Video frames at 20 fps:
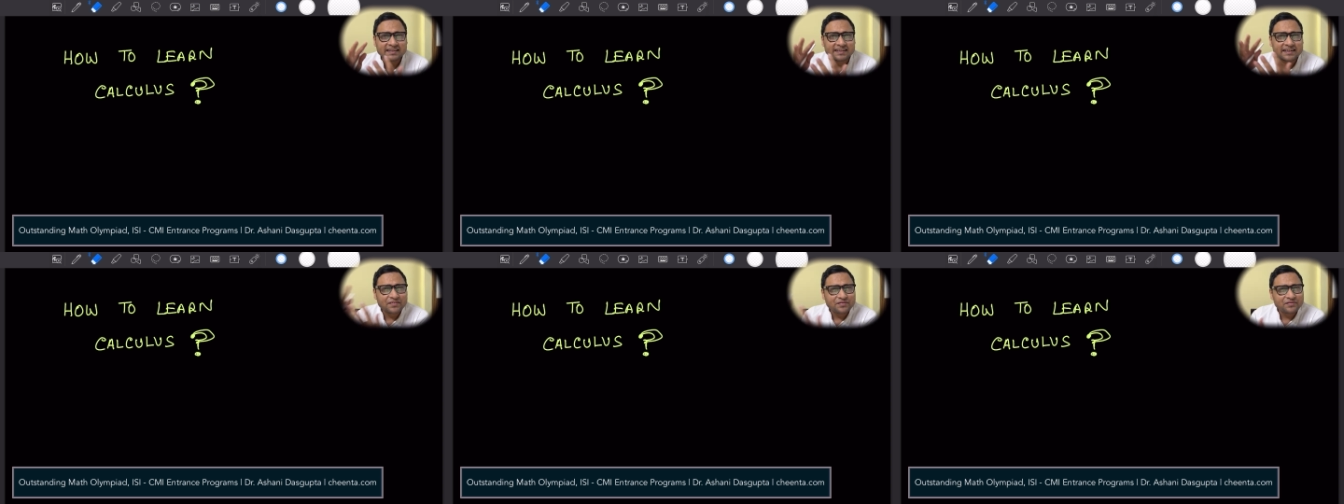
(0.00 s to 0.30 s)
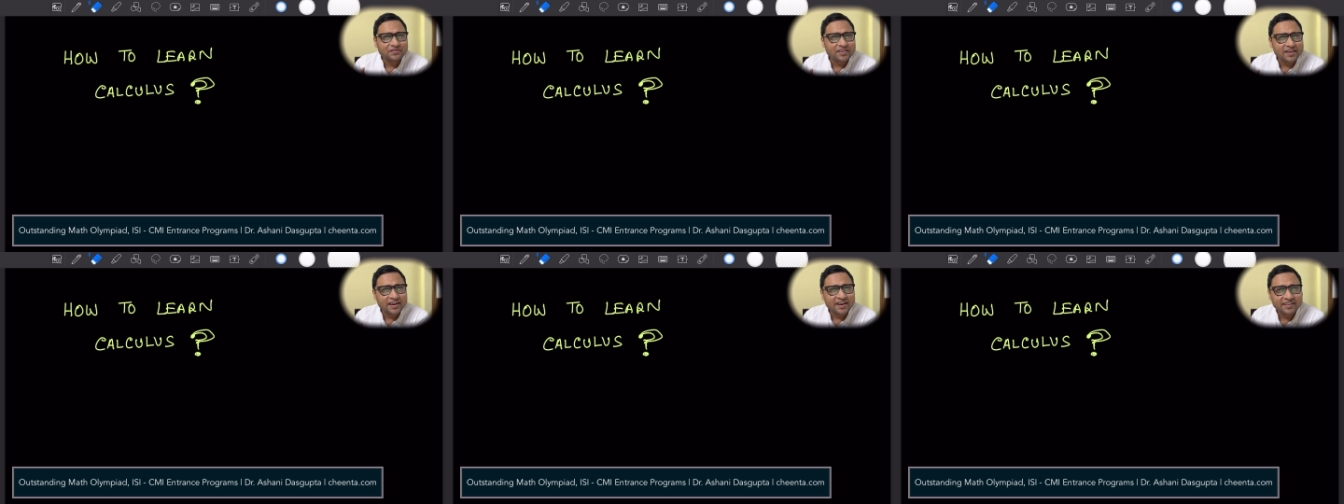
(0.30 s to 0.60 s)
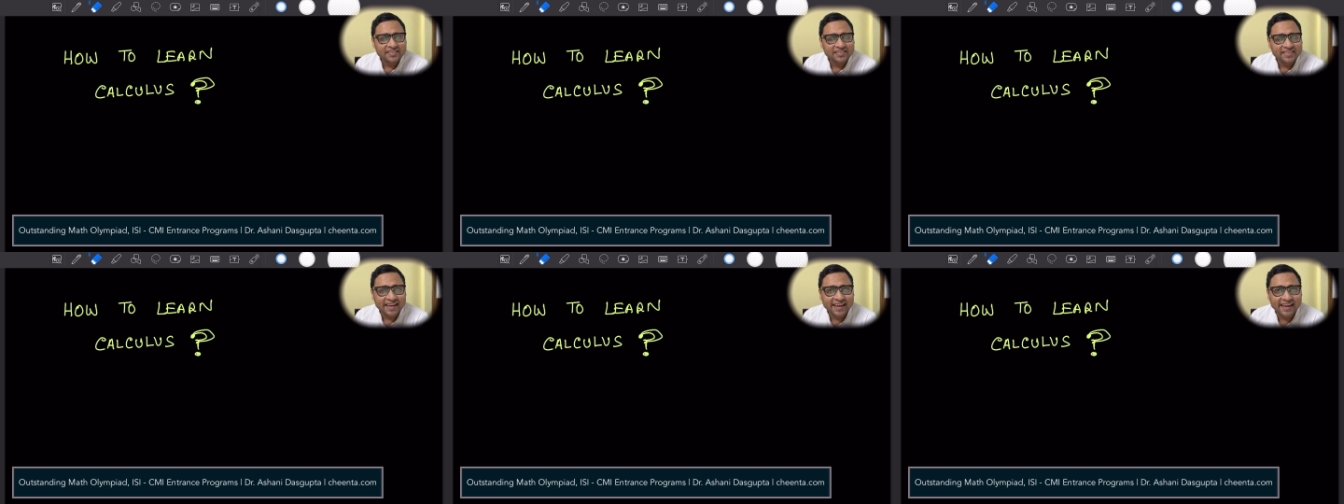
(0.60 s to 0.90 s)

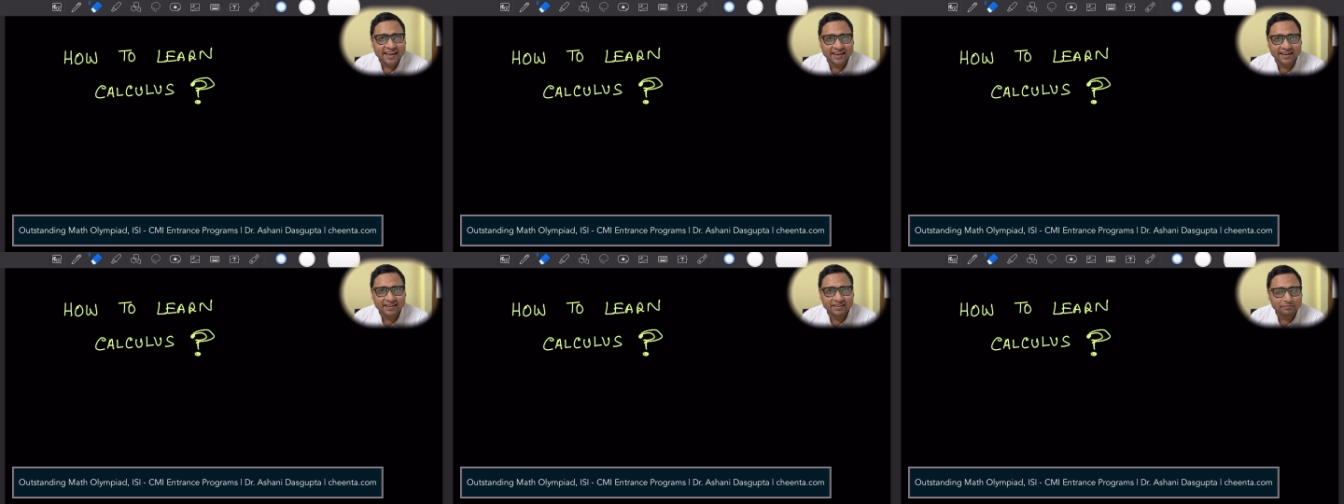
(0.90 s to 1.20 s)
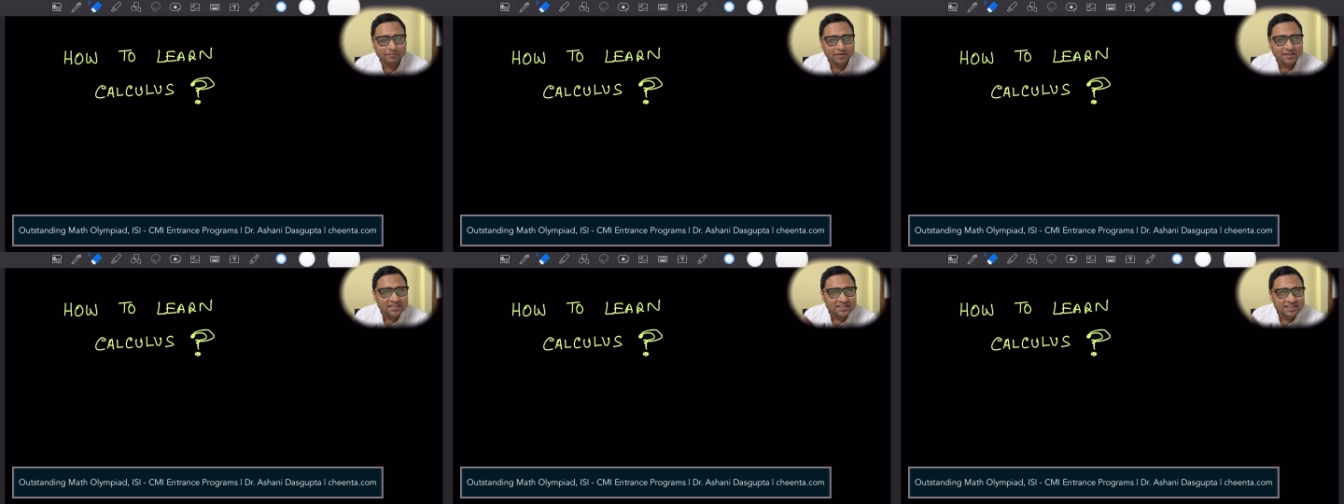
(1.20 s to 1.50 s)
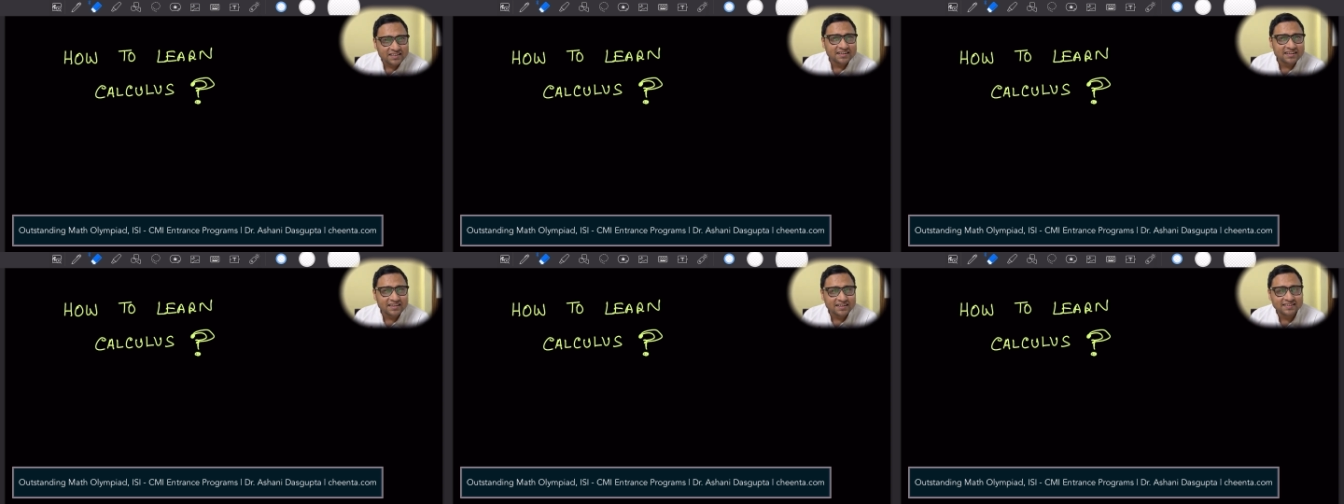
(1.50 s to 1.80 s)
different thing, a
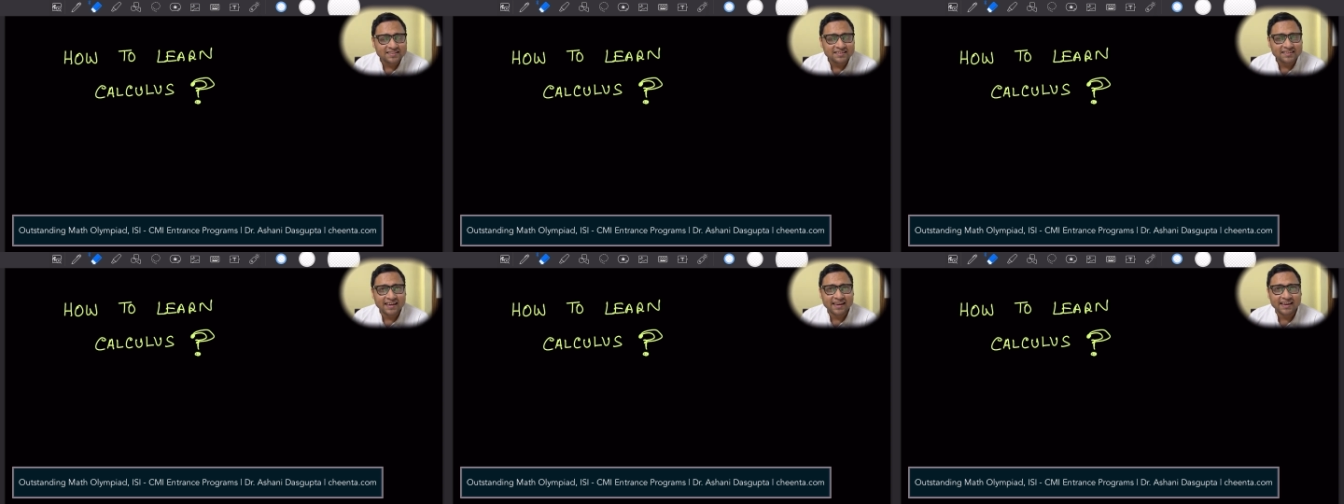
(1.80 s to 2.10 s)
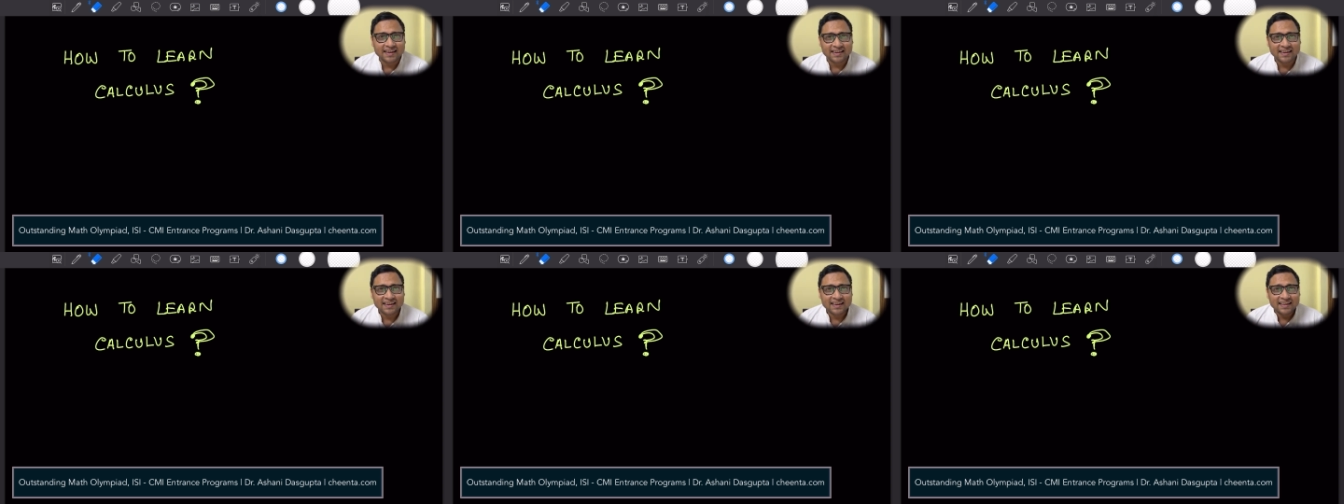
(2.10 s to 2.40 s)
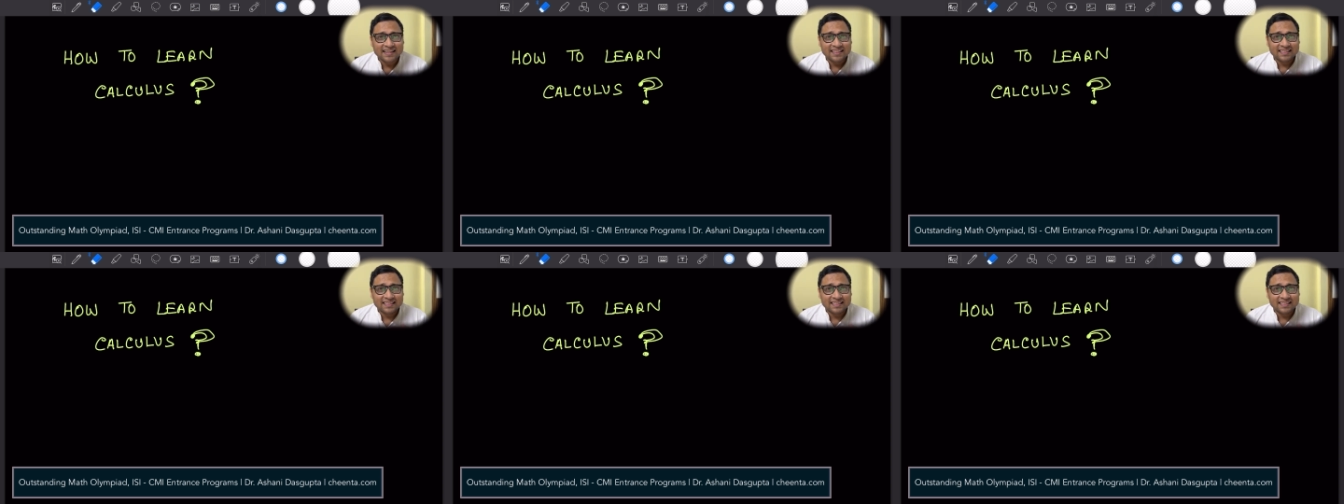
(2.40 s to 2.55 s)
mysterious thing